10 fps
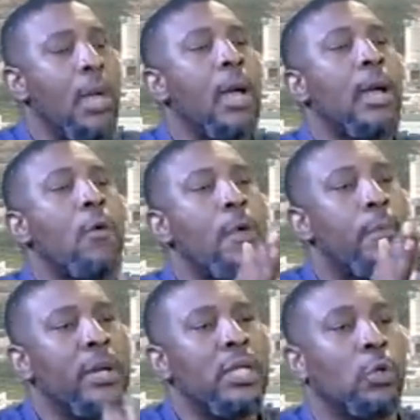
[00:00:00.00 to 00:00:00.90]
can we
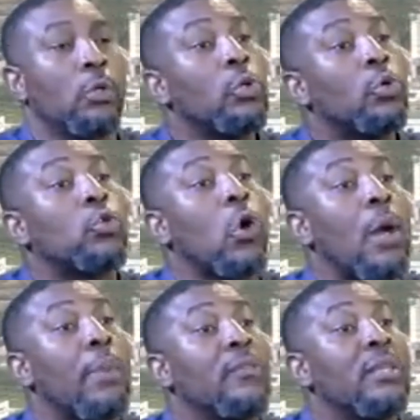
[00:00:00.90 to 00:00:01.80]
please continue to talk
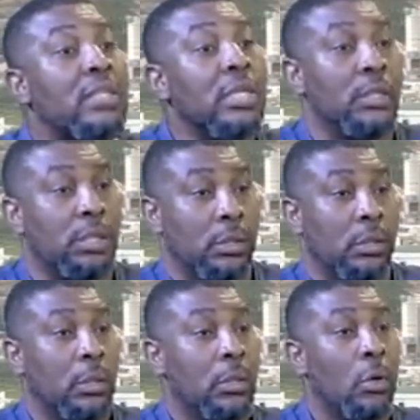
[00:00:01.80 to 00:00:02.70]
about these things?
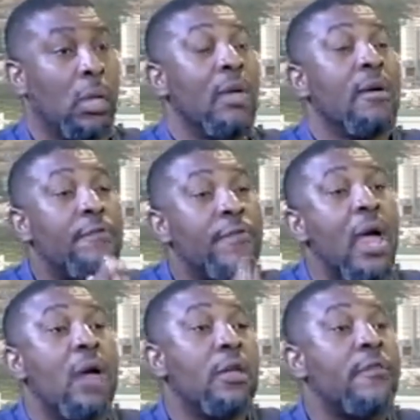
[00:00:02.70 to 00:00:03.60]
Okay,
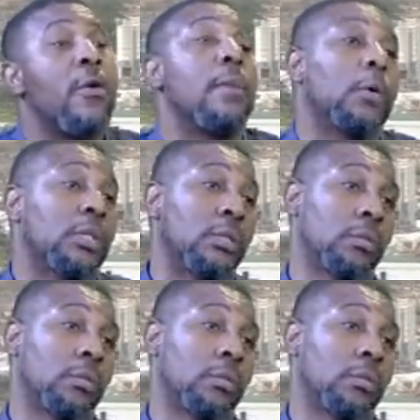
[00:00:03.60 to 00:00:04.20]
very, very important.